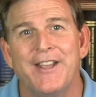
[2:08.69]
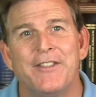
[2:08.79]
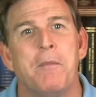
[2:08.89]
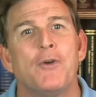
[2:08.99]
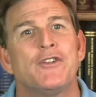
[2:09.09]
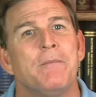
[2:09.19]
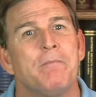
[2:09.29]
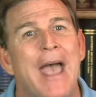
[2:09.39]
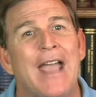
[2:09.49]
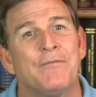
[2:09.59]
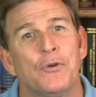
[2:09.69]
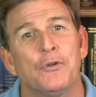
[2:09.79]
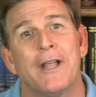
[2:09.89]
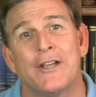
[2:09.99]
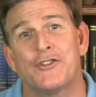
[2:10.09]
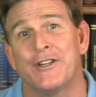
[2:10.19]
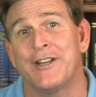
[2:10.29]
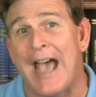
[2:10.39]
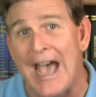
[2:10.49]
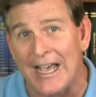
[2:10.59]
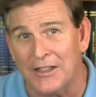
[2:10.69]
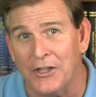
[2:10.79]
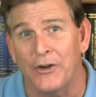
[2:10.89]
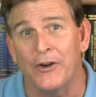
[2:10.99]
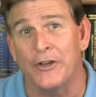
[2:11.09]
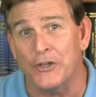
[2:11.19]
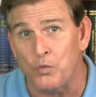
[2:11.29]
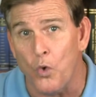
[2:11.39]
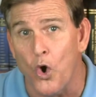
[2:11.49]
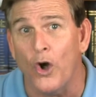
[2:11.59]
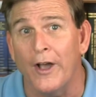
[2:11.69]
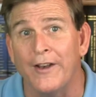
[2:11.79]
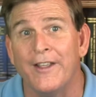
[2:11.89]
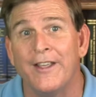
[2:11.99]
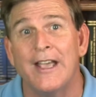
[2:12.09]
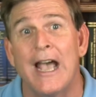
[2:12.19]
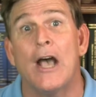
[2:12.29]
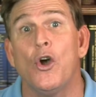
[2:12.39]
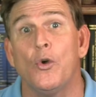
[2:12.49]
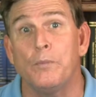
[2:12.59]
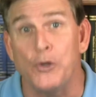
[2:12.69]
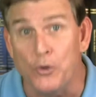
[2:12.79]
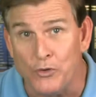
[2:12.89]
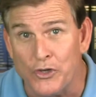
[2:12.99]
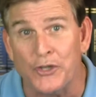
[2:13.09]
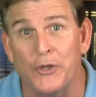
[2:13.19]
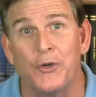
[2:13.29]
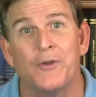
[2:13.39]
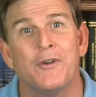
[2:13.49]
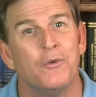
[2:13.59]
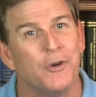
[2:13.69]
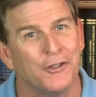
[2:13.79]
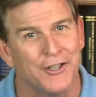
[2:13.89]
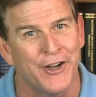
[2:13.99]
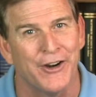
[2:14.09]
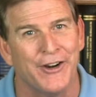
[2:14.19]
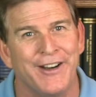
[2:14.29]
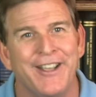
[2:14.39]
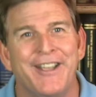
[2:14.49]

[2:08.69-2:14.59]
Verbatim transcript: the most impactful lesson I learned is one I hope you too will learn.